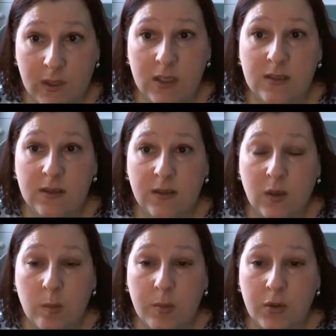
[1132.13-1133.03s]
So they
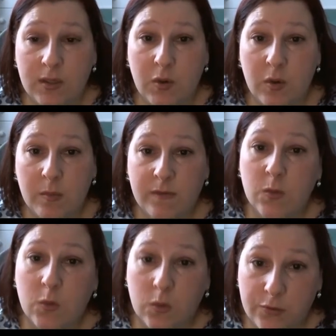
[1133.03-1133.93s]
got put at the bottom of the
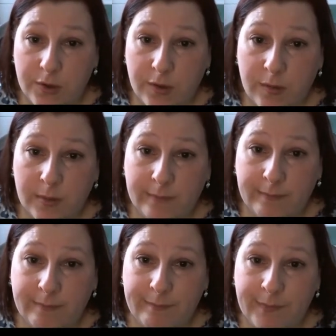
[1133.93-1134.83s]
wardrobe,
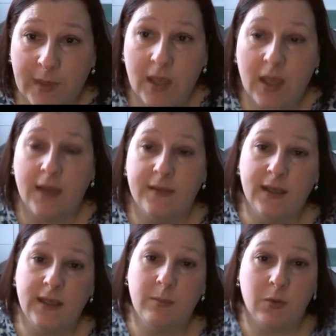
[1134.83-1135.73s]
and
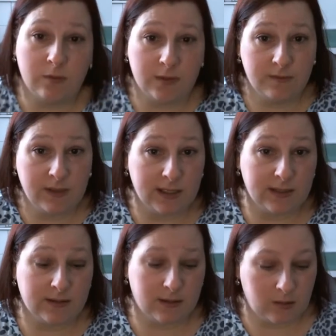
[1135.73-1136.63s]
then he moved to
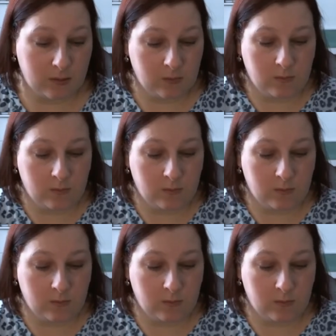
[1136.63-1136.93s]
Felixstowe